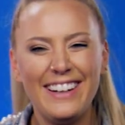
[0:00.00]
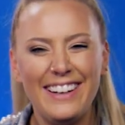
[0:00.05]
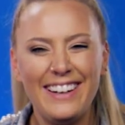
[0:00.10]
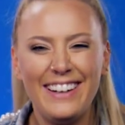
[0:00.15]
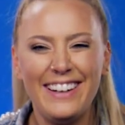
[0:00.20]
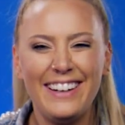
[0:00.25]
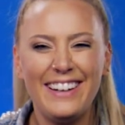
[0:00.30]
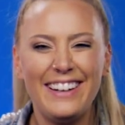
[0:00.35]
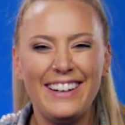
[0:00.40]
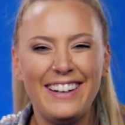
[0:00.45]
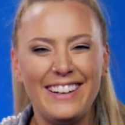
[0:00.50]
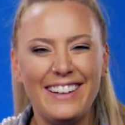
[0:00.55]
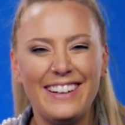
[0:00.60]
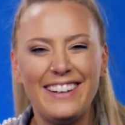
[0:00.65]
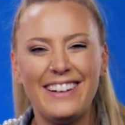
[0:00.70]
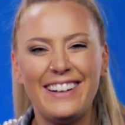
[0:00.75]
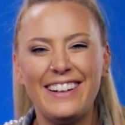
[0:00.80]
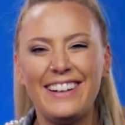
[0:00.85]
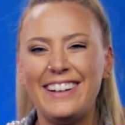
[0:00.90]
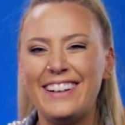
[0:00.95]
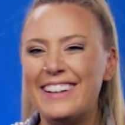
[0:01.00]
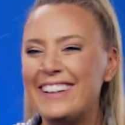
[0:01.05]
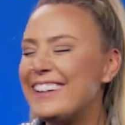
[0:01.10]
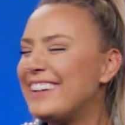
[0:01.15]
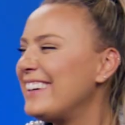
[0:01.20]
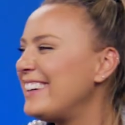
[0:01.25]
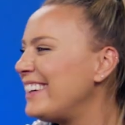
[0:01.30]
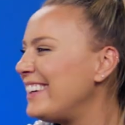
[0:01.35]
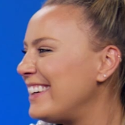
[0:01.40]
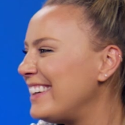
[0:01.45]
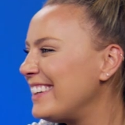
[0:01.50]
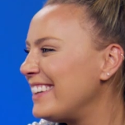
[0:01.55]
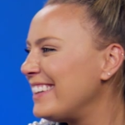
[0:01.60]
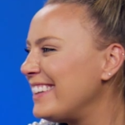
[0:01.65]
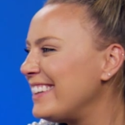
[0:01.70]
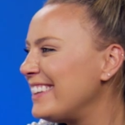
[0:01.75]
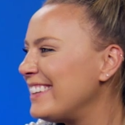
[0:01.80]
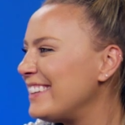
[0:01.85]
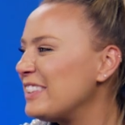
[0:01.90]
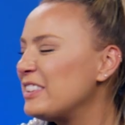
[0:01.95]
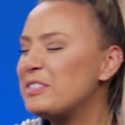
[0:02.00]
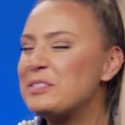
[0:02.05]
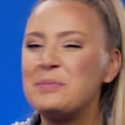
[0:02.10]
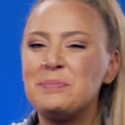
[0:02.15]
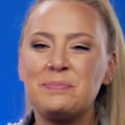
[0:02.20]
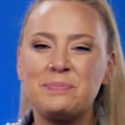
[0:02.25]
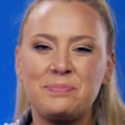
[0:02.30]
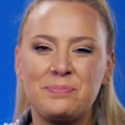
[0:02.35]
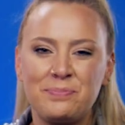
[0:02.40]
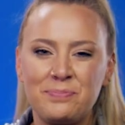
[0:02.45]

[no speech]